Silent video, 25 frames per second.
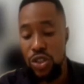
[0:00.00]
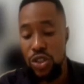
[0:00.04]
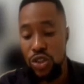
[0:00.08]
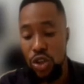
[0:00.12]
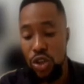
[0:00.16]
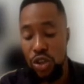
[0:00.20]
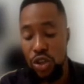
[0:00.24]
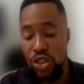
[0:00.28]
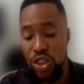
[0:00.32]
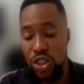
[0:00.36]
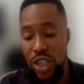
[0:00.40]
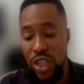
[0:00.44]

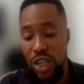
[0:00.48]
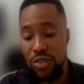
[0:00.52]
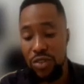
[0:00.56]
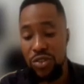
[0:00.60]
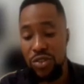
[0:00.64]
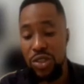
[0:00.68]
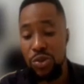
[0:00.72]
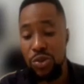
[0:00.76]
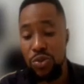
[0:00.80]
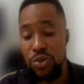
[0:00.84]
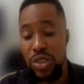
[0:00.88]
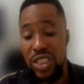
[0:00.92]
junctional
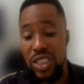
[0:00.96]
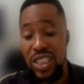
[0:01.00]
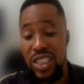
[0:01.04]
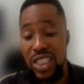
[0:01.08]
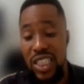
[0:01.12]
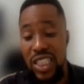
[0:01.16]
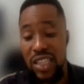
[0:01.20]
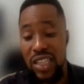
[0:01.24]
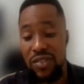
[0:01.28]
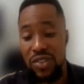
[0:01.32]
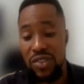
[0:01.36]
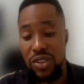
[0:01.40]
rhythm, which is
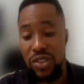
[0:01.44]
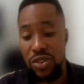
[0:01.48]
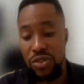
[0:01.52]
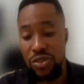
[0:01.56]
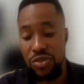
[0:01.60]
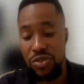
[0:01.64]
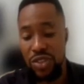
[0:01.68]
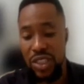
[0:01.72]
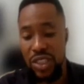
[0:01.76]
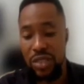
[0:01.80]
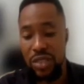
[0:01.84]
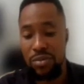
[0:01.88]
the AV node
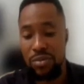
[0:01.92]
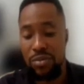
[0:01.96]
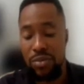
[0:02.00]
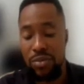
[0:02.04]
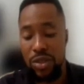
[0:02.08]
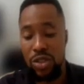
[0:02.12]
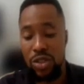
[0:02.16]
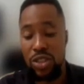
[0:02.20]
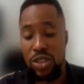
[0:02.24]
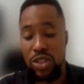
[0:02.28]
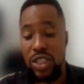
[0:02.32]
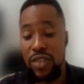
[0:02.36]
rhythm.
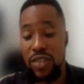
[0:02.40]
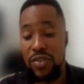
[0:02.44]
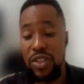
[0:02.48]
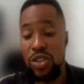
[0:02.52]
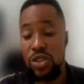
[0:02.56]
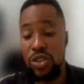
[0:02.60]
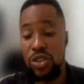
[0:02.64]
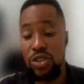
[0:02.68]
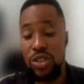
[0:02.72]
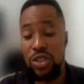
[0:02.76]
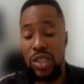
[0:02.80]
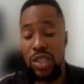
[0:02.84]
Because AV
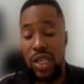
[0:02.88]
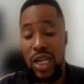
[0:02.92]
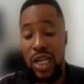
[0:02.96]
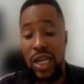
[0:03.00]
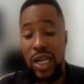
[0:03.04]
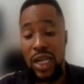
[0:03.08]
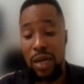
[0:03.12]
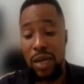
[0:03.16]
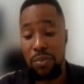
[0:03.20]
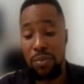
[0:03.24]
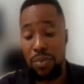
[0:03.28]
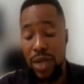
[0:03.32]
node rhythm
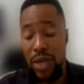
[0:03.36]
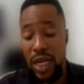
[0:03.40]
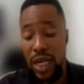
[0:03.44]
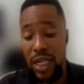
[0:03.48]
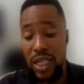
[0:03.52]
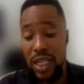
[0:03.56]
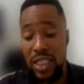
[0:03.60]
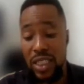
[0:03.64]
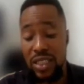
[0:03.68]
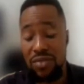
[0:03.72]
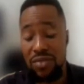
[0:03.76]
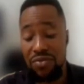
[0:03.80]
can appear
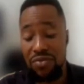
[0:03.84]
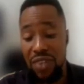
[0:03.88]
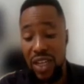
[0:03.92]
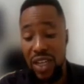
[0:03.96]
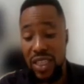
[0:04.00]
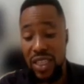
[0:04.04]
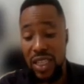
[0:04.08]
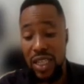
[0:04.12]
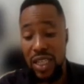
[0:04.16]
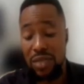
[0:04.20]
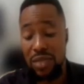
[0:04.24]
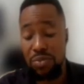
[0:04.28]
as
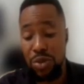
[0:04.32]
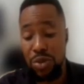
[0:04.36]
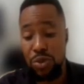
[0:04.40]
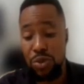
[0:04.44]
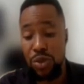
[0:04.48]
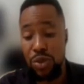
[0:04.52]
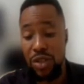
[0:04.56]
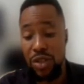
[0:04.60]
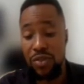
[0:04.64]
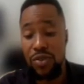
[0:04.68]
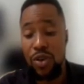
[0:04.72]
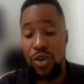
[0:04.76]
inverted P
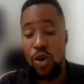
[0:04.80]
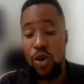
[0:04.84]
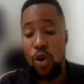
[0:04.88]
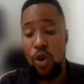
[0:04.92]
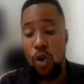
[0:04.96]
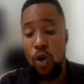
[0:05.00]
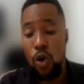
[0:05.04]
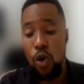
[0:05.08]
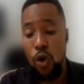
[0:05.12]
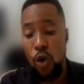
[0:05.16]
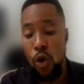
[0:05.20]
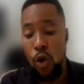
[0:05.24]
wave
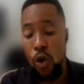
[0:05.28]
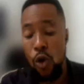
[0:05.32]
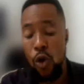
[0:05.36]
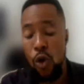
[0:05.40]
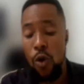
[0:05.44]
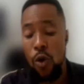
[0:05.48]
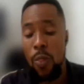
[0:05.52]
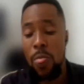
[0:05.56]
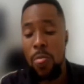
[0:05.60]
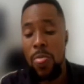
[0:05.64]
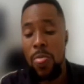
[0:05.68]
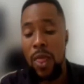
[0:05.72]

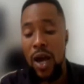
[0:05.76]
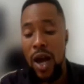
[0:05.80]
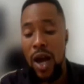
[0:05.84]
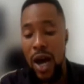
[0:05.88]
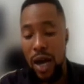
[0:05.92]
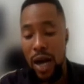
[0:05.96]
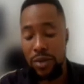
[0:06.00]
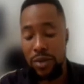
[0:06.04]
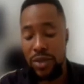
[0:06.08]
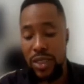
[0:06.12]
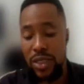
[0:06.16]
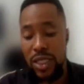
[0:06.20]
or
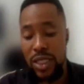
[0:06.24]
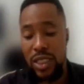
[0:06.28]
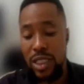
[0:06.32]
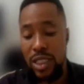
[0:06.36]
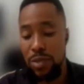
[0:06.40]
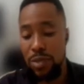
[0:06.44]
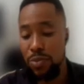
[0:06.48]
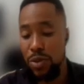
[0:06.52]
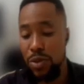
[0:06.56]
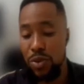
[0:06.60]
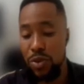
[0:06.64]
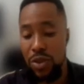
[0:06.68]
absent
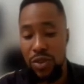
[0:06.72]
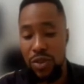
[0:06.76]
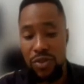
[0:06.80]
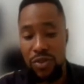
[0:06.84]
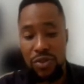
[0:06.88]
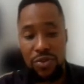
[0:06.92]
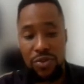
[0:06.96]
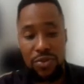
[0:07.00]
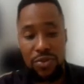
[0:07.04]
P wave.